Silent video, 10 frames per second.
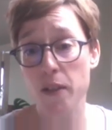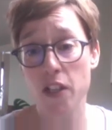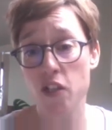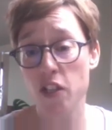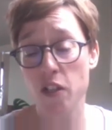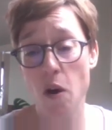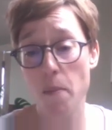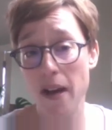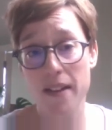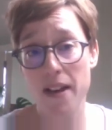because she's got
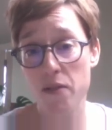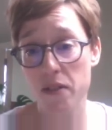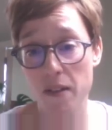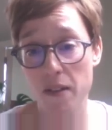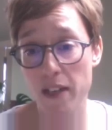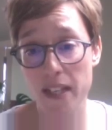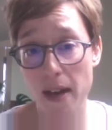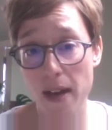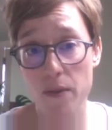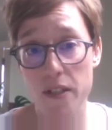about 1,000 unread
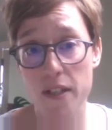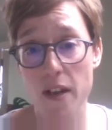emails. So,